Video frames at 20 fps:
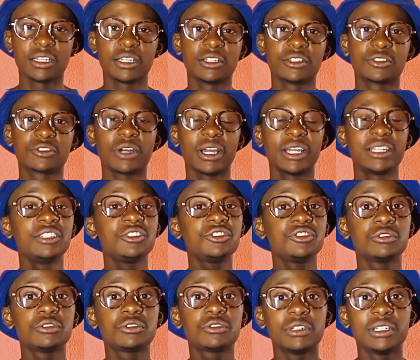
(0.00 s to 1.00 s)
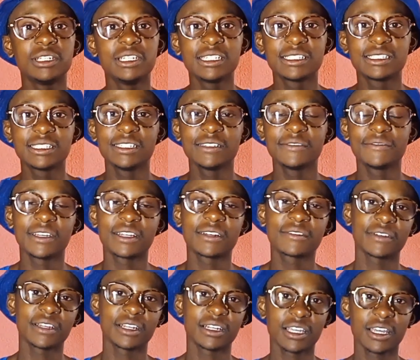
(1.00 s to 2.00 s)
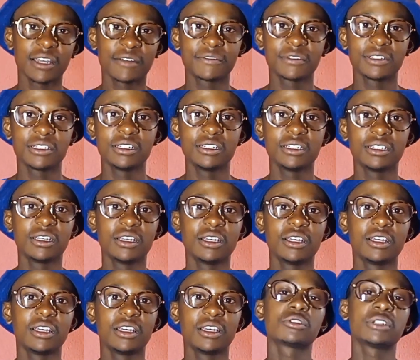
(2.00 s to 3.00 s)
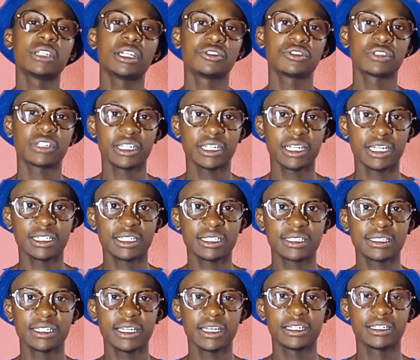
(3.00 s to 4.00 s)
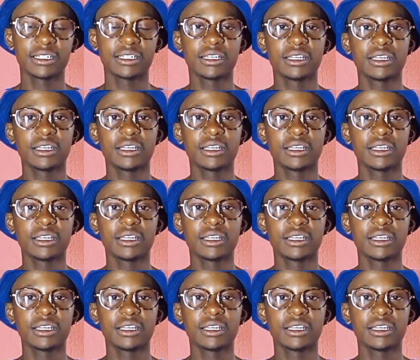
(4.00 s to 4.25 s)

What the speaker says: So I need you to listen very, very carefully so that you can understand.